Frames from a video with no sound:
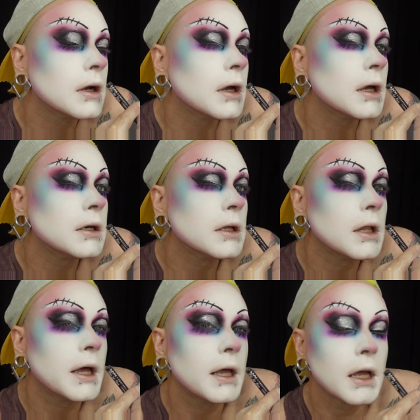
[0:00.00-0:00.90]
Kind of
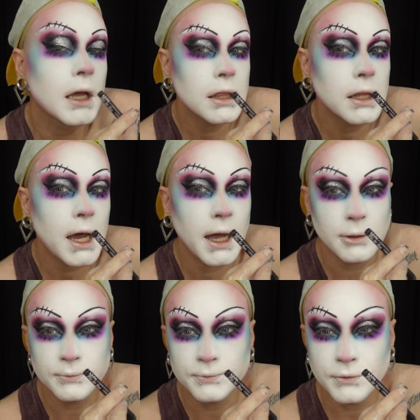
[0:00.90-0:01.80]
like that,
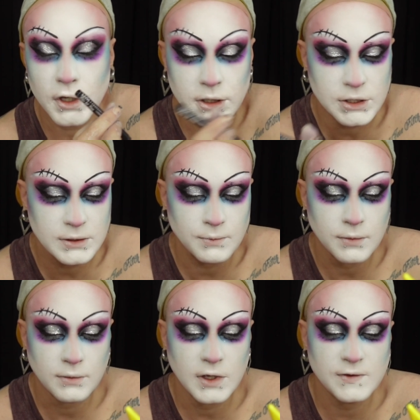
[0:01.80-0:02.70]
and just
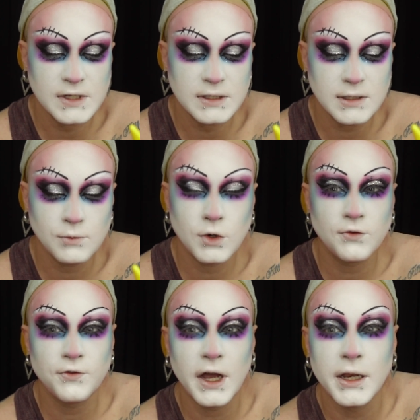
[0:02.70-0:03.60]
gives it some more
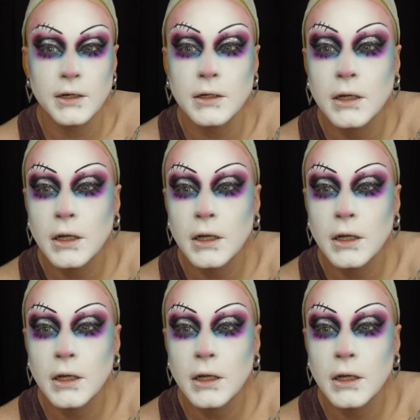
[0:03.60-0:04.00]
fun.